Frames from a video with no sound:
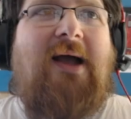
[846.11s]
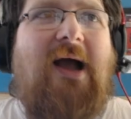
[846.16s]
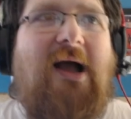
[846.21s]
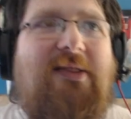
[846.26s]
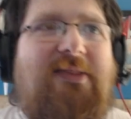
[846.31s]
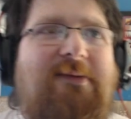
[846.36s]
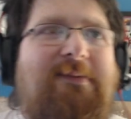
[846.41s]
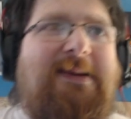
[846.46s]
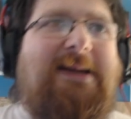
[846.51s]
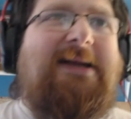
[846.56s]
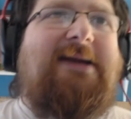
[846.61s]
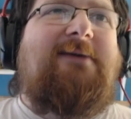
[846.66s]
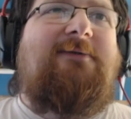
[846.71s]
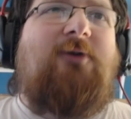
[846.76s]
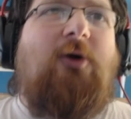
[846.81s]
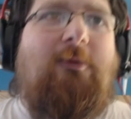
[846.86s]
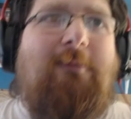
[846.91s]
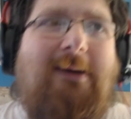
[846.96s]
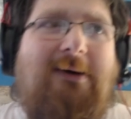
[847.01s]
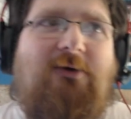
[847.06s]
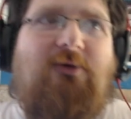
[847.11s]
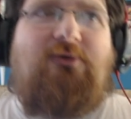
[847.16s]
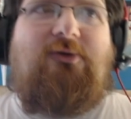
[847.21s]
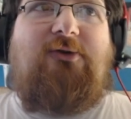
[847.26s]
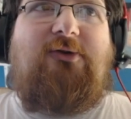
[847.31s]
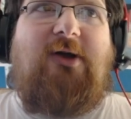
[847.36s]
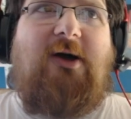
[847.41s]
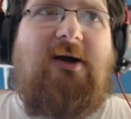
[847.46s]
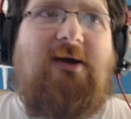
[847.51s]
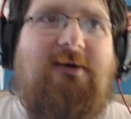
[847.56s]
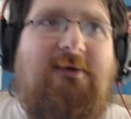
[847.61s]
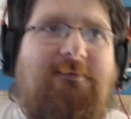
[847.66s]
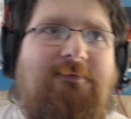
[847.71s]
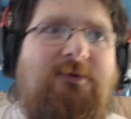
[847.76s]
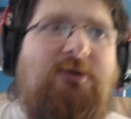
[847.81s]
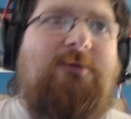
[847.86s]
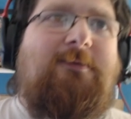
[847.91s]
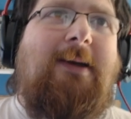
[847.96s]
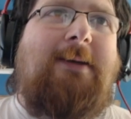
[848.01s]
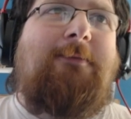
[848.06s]
At the beginning of combat on your turn,
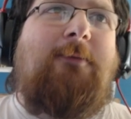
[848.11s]
you may